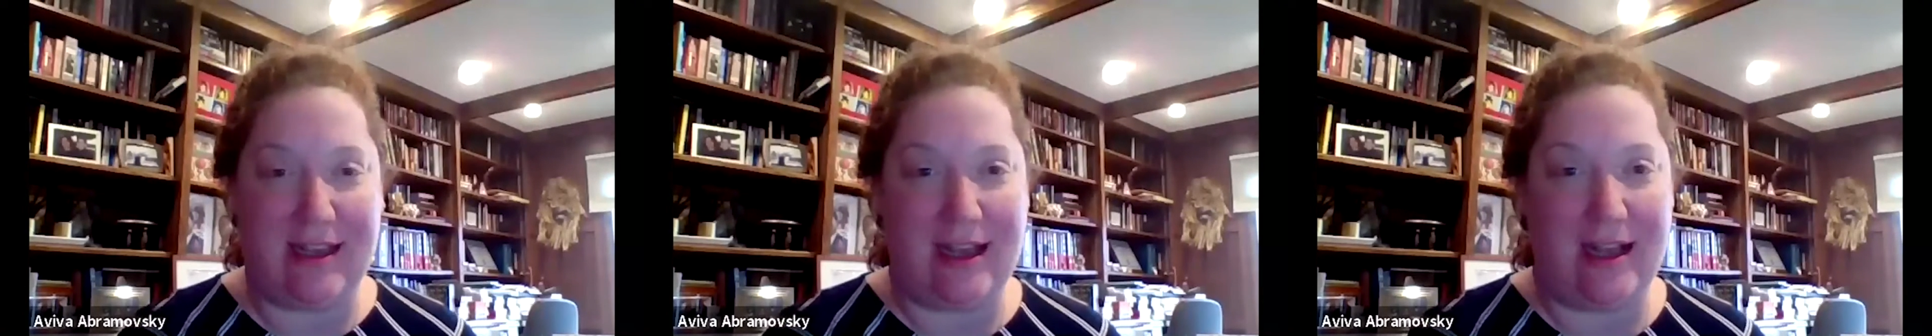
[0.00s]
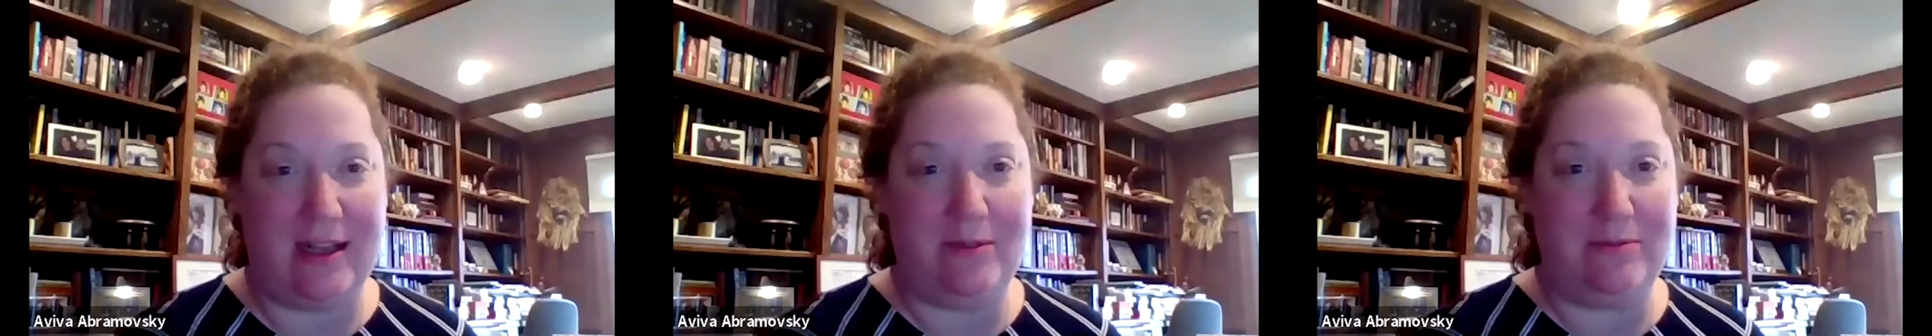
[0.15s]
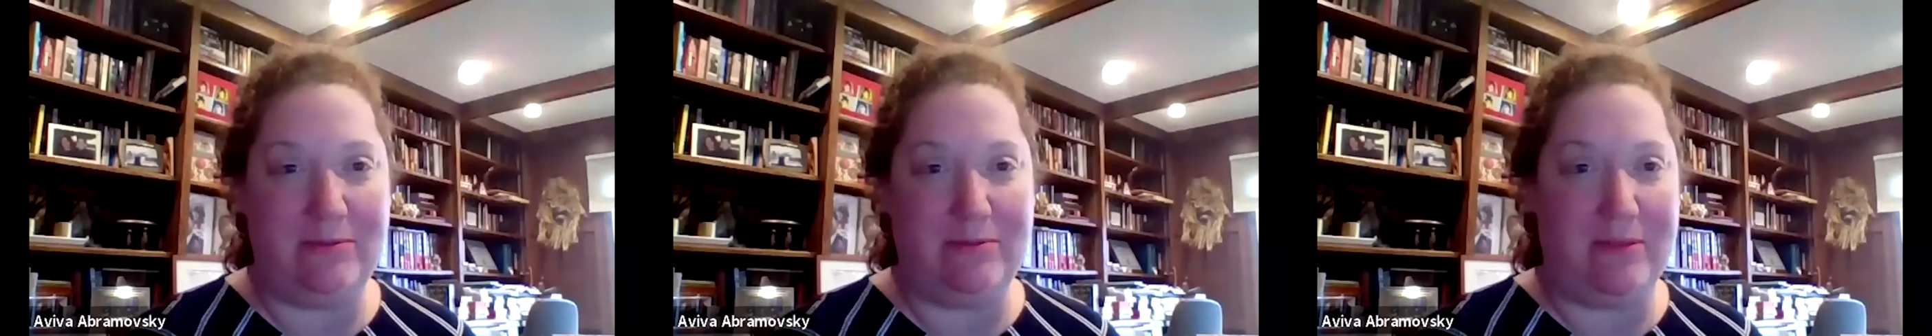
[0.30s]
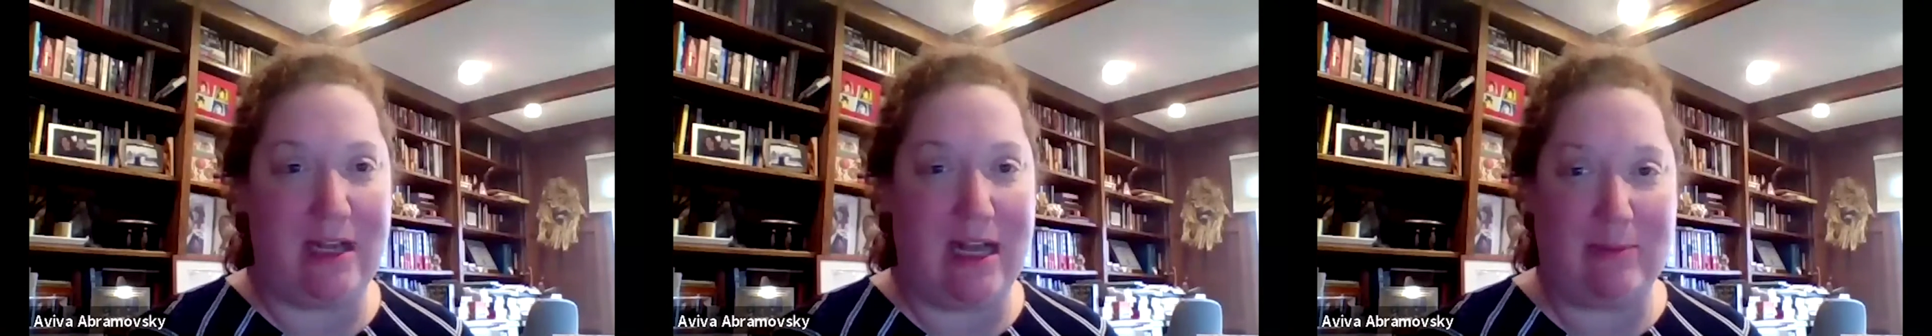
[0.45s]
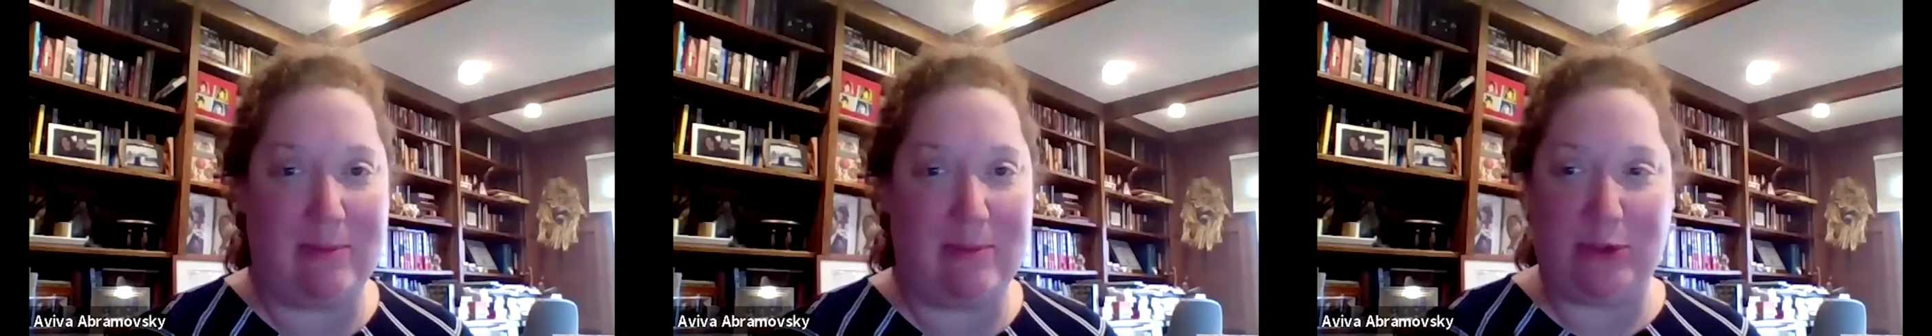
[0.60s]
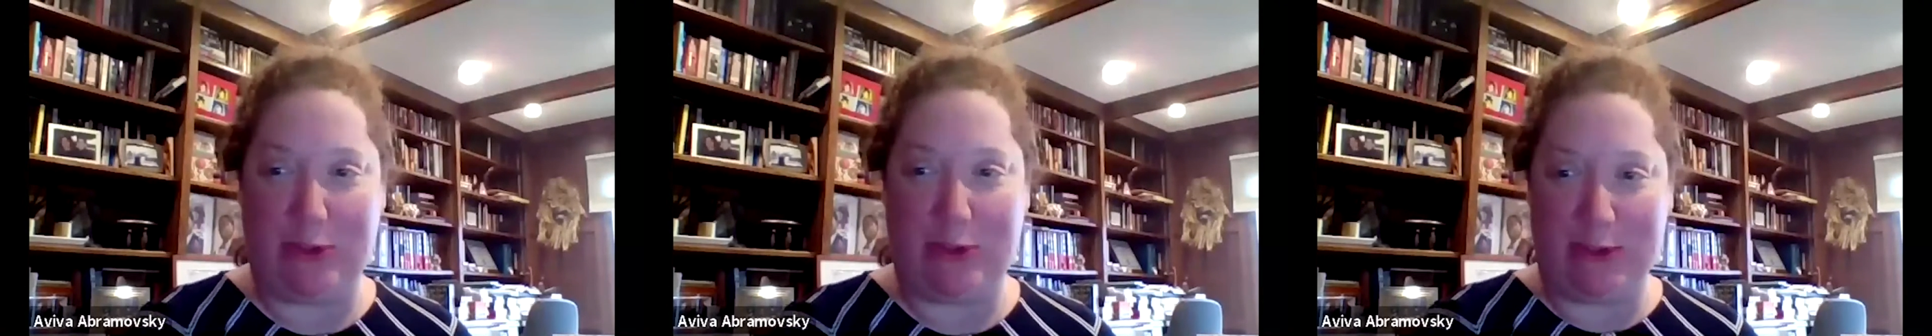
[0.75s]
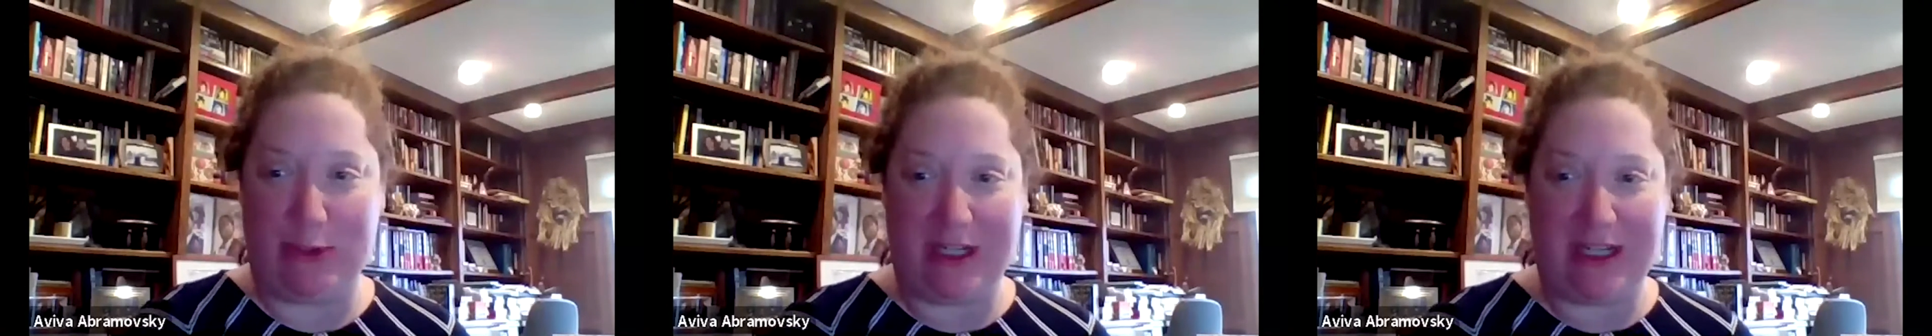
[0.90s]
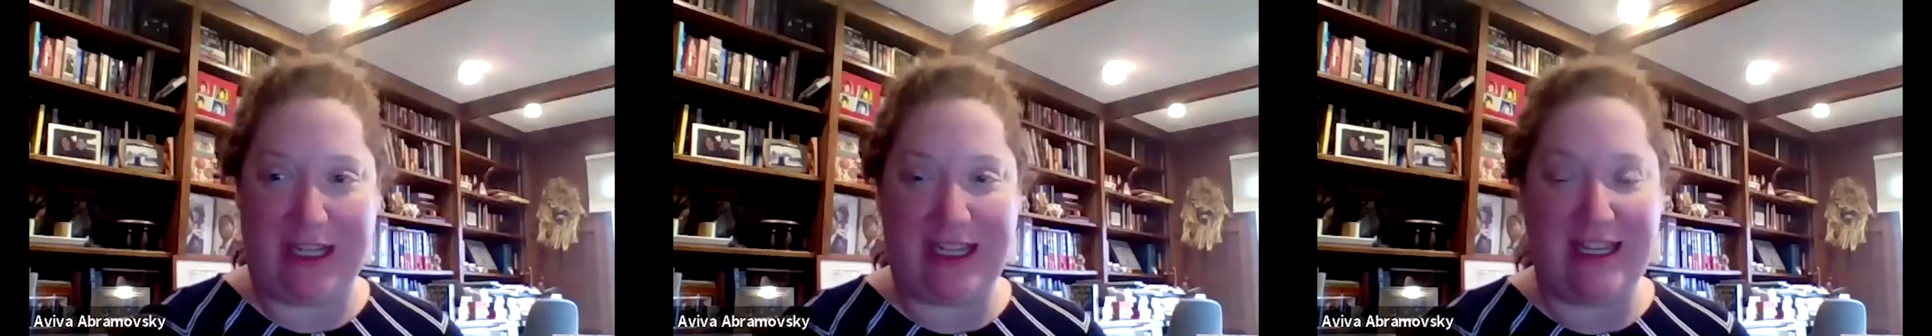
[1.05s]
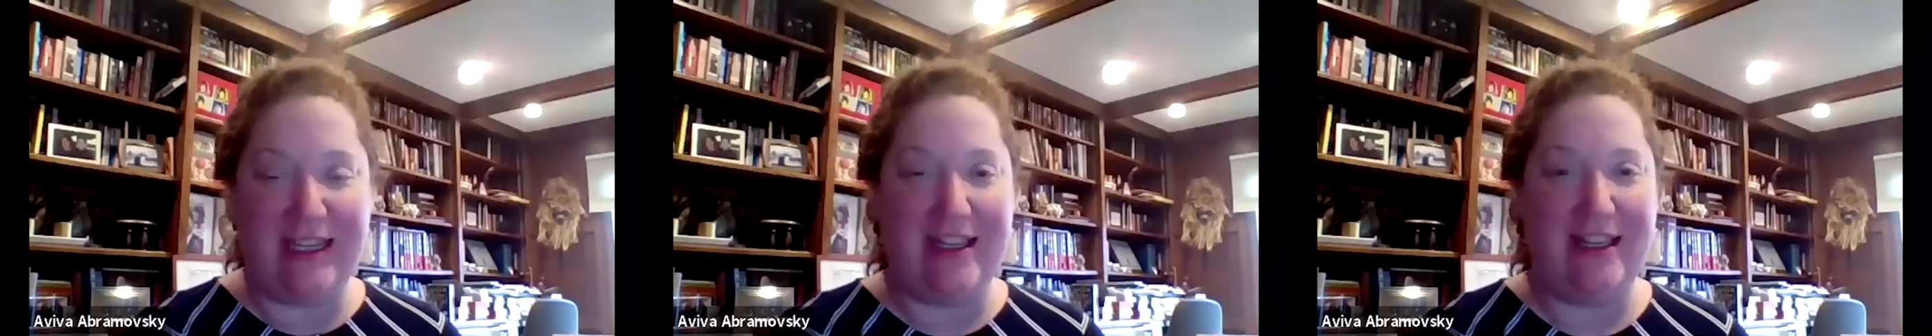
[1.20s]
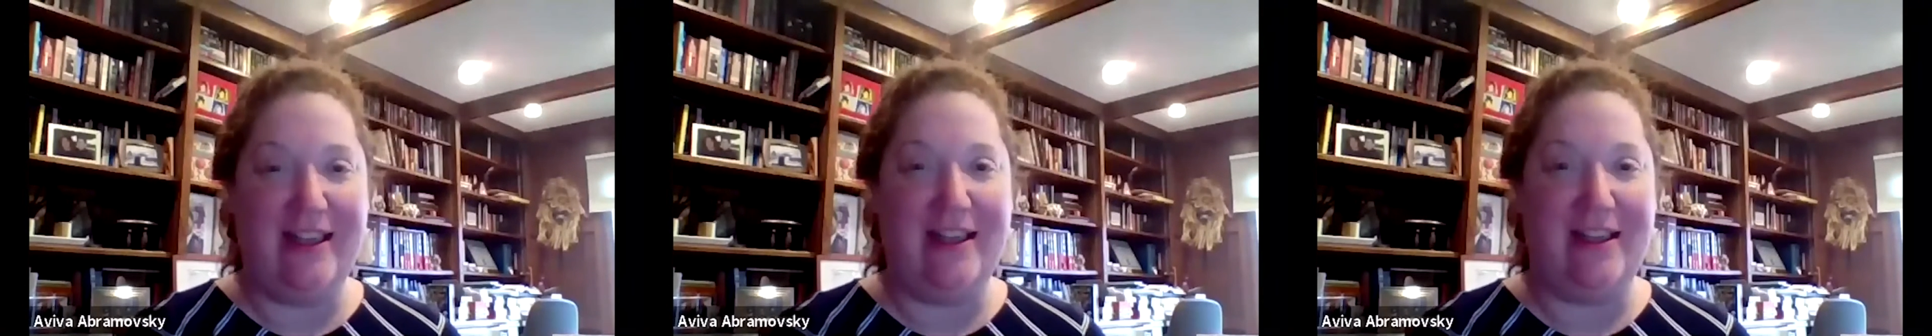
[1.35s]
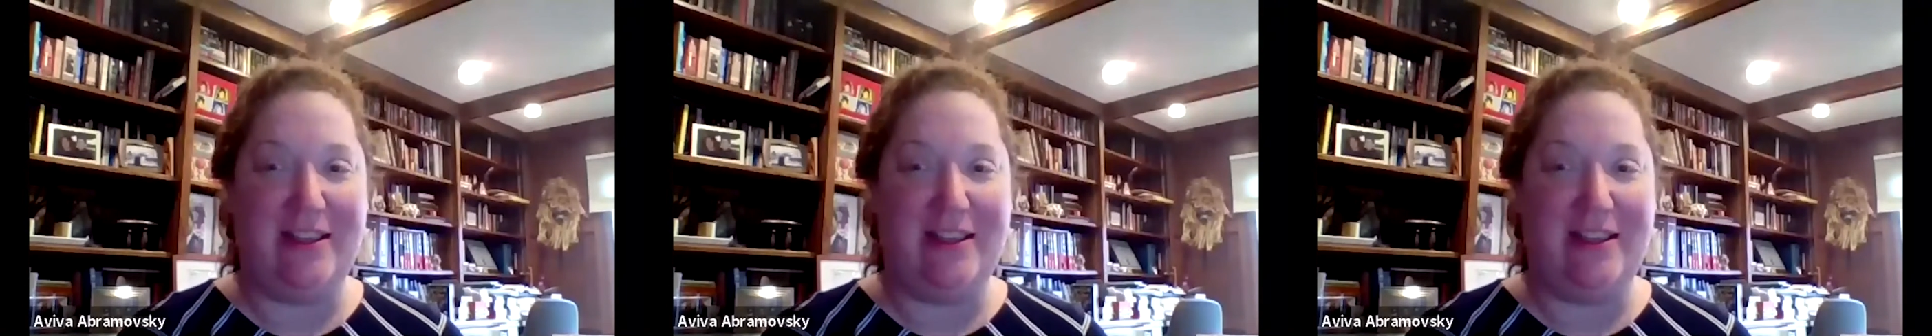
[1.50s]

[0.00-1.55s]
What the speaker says: opportunity.